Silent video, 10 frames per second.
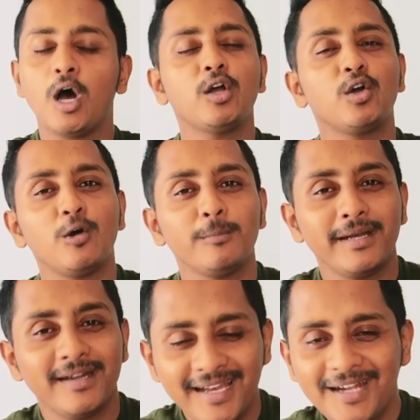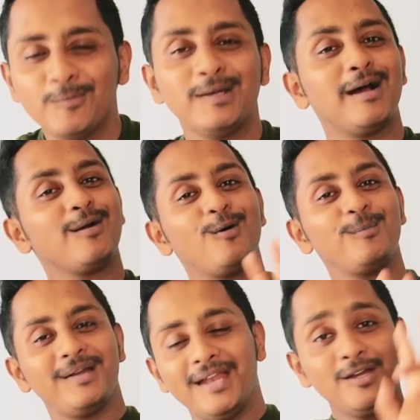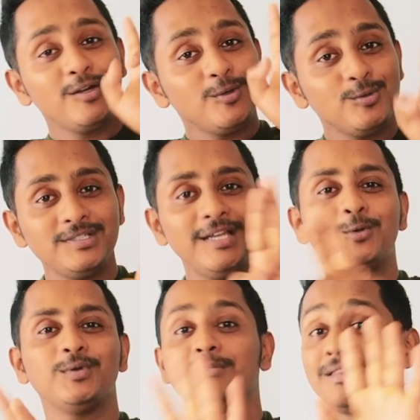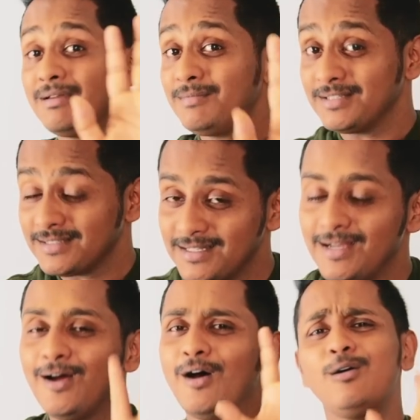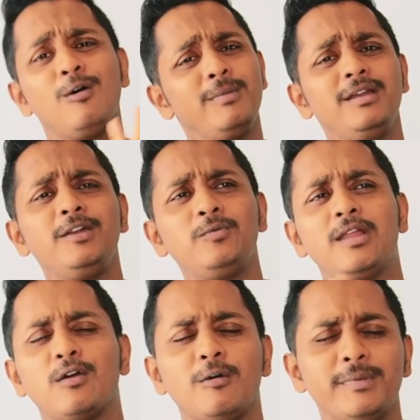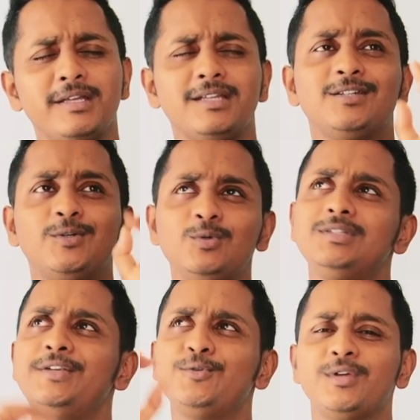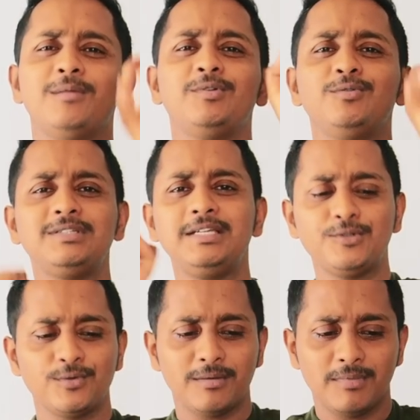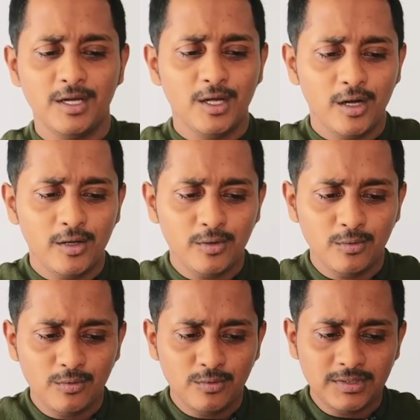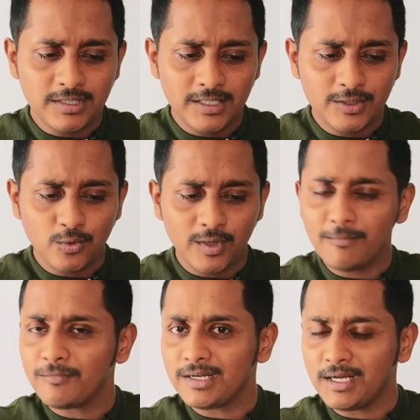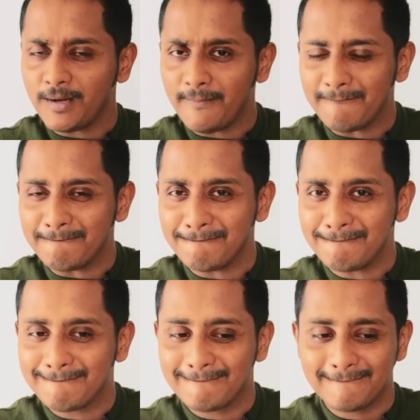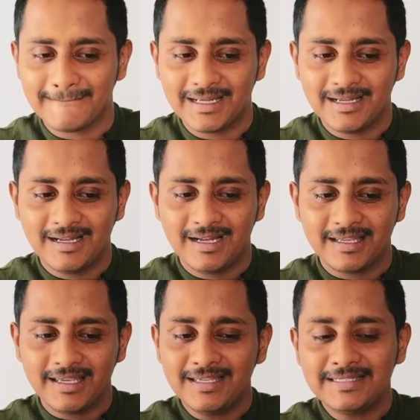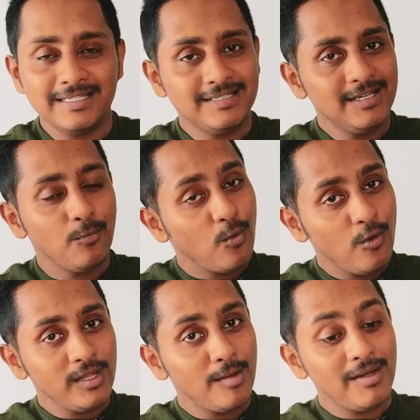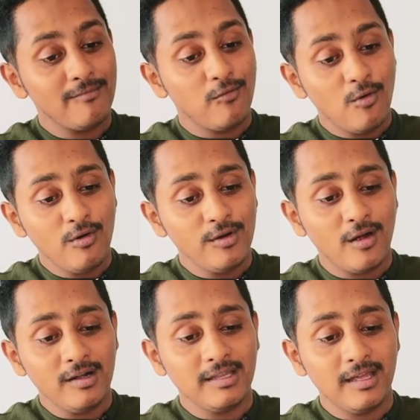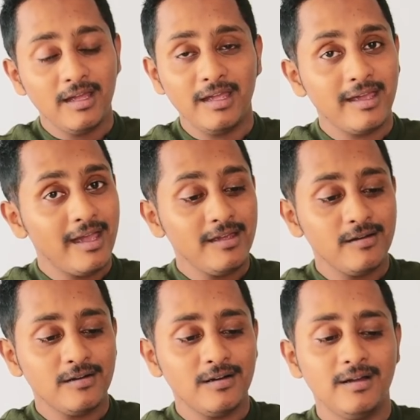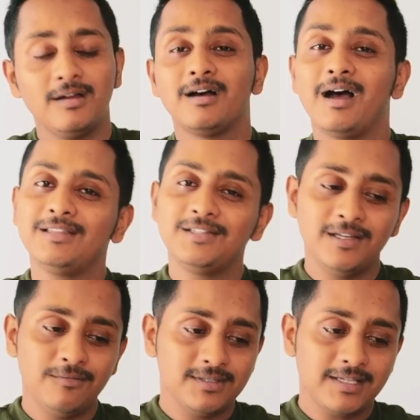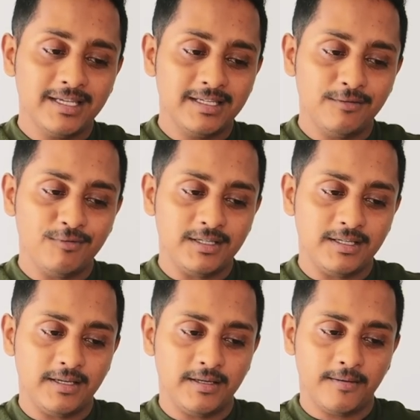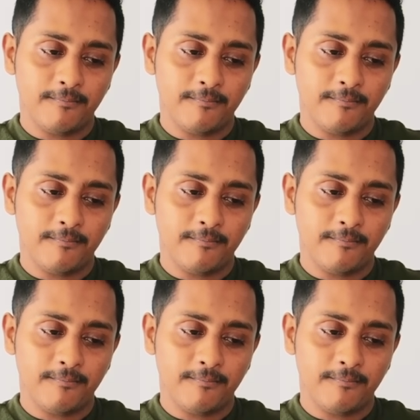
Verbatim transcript: Accommodate will accommodate two C two M. Remember this. Accommodate will accommodate two C two M, two C two M. two C two M will come. A C C O M M, O, not A, A here. Achieve is I E V.